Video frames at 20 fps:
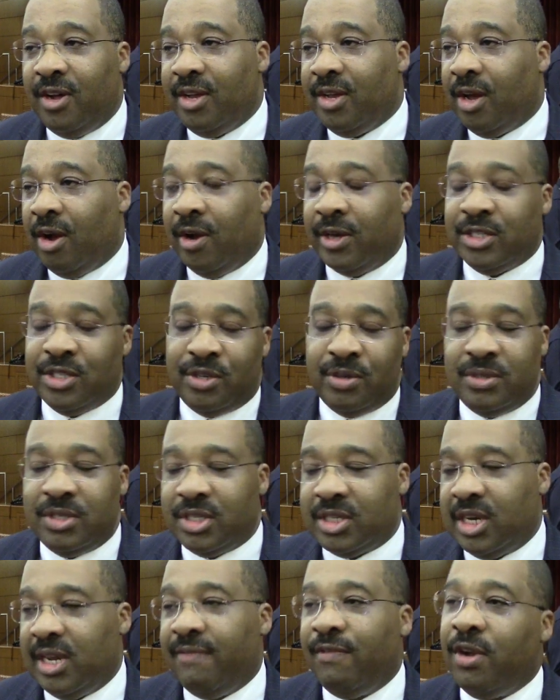Our
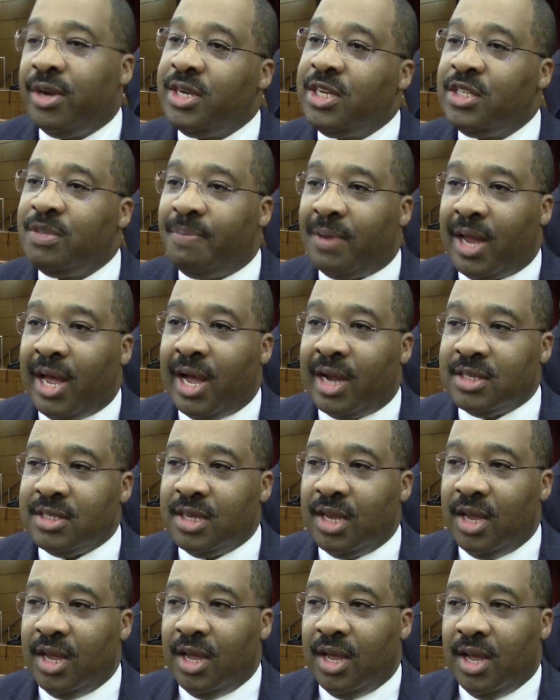students live on these blocks.
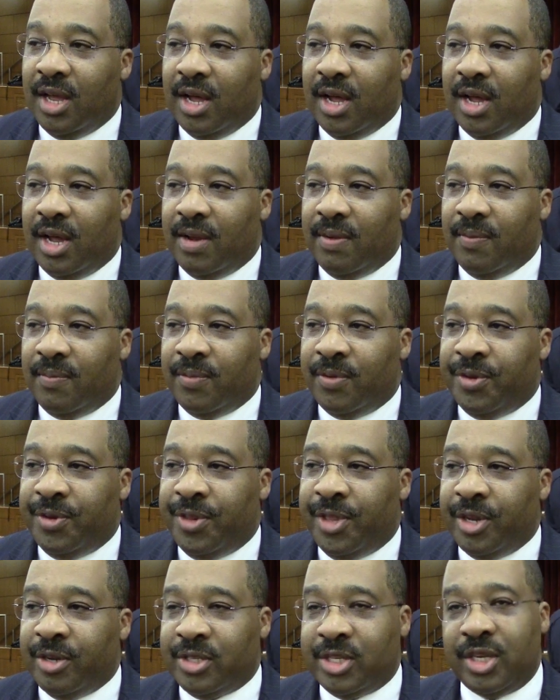
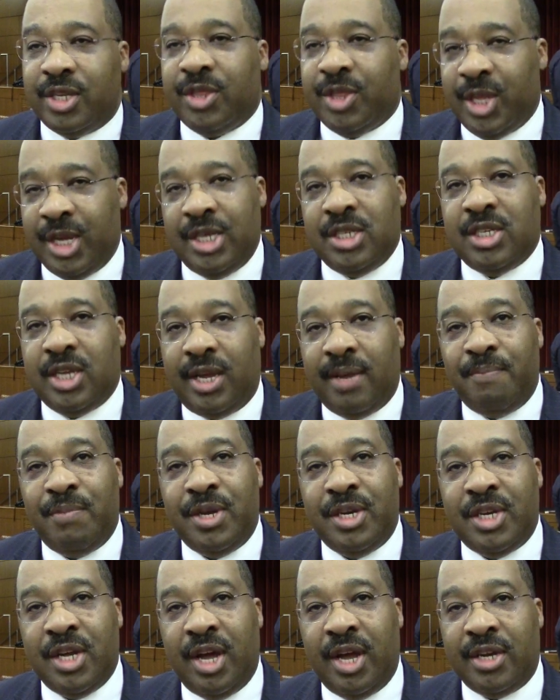There's things that can be
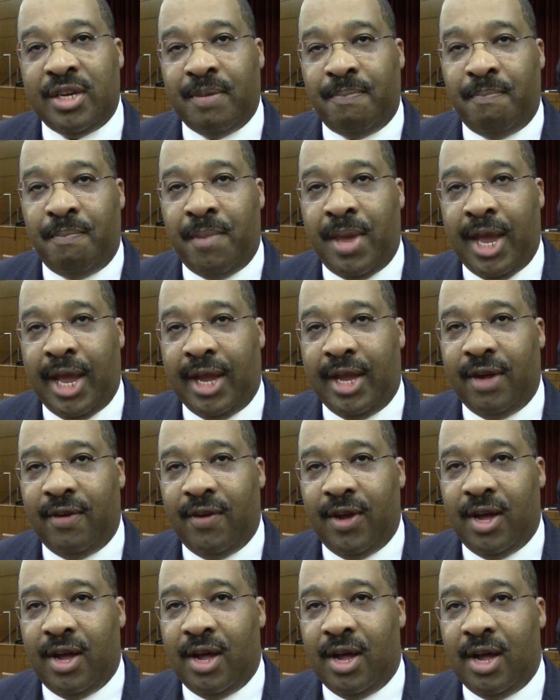done to make
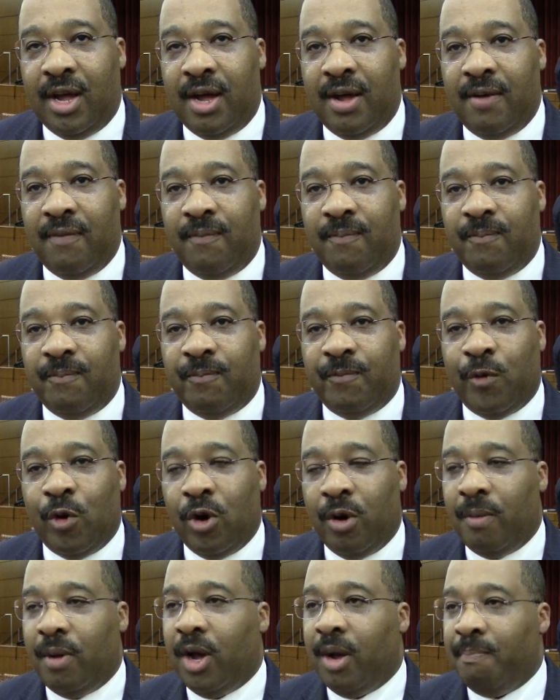
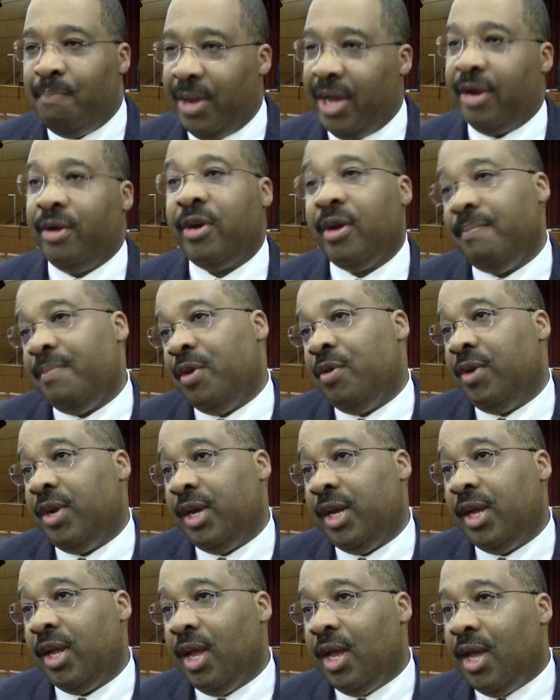for a better
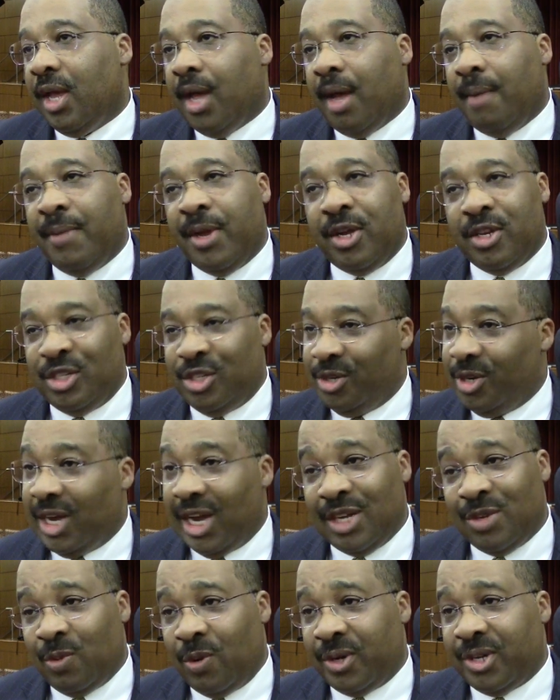community. I mean, because you
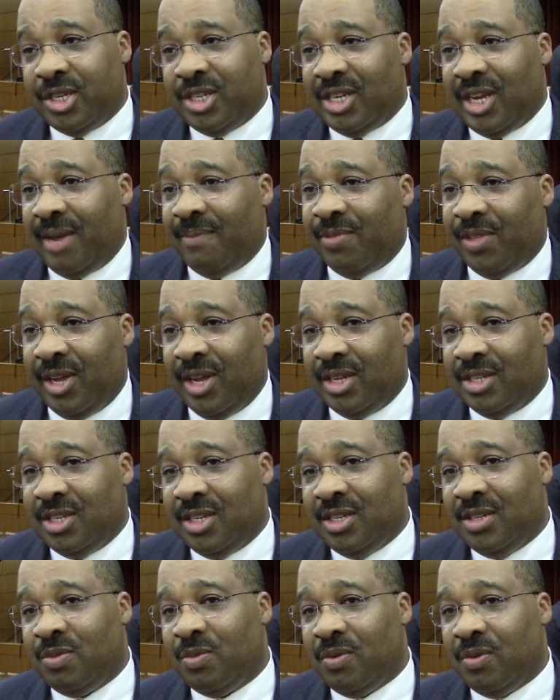guys want the same thing as
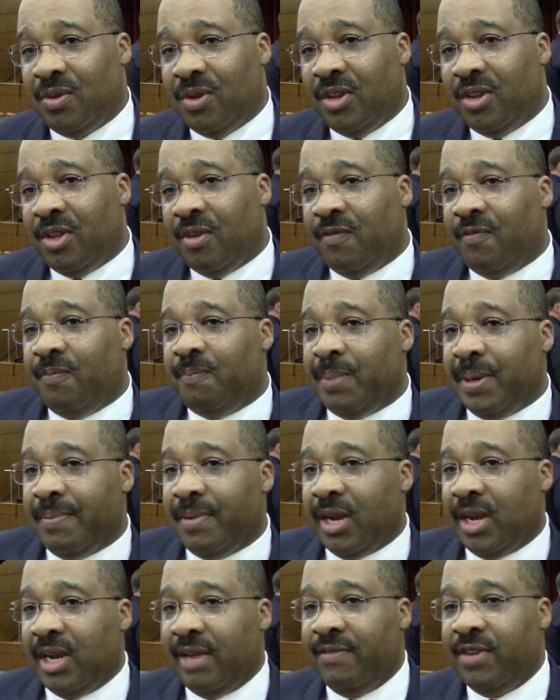the people
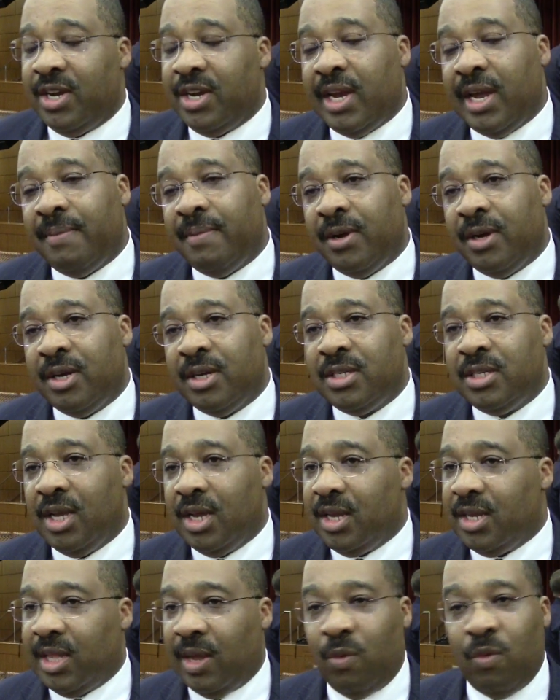that live in the neighborhoods.
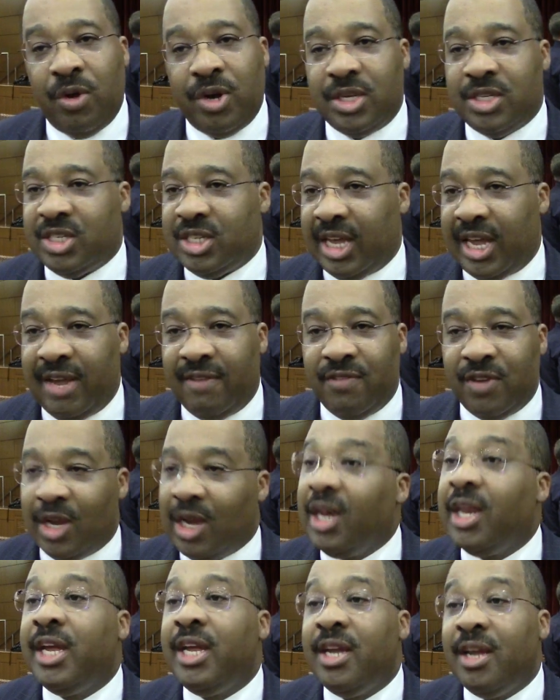They want a safe,
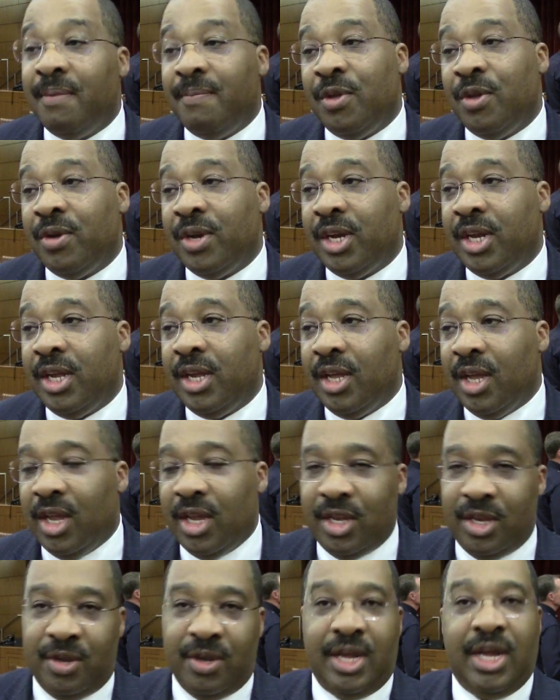clean community.
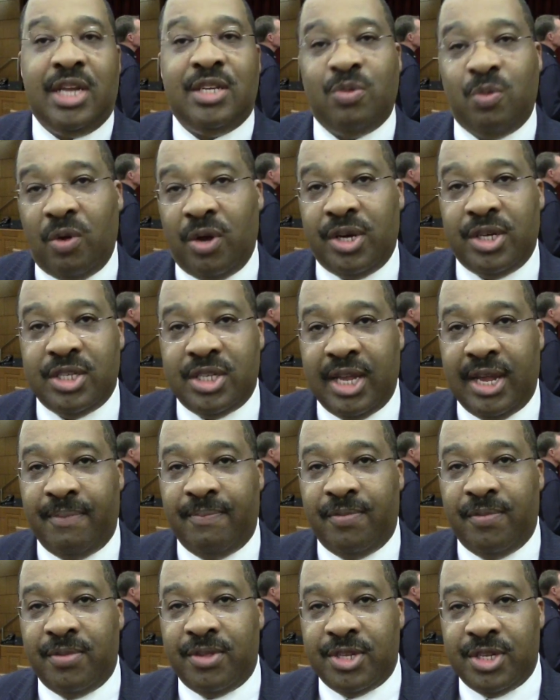You guys want
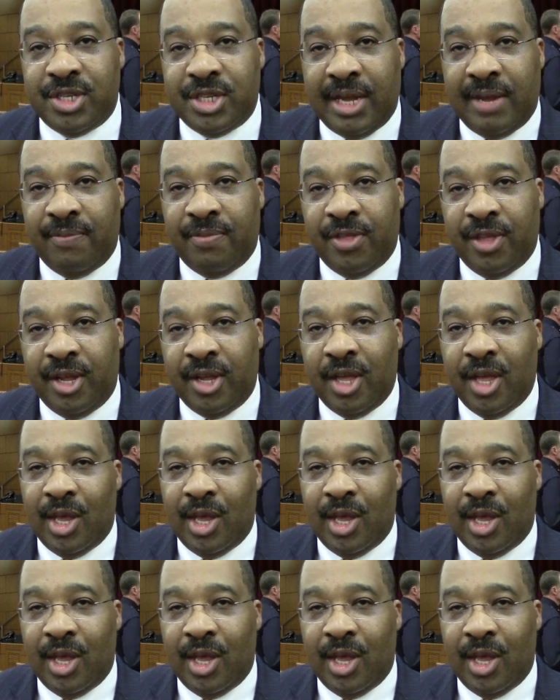it's the same thing.